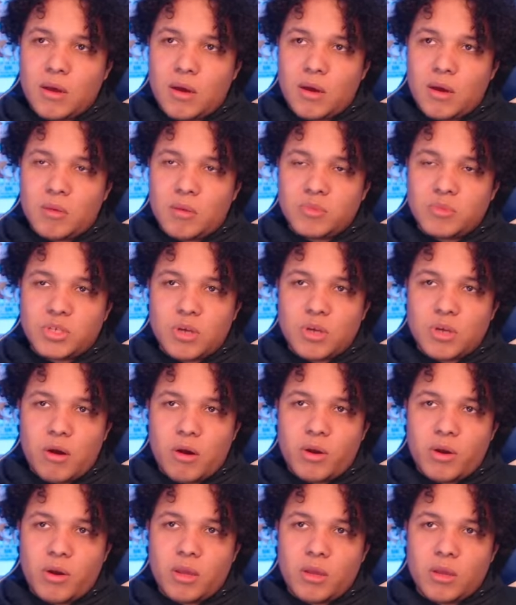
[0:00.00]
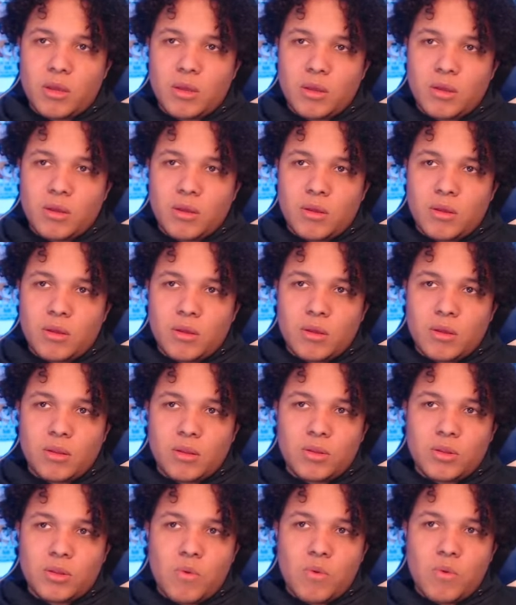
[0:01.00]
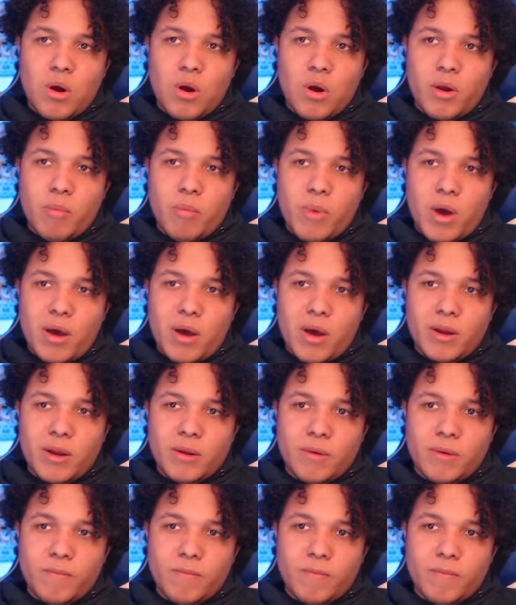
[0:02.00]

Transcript: I'm sorry. Don't worry about it.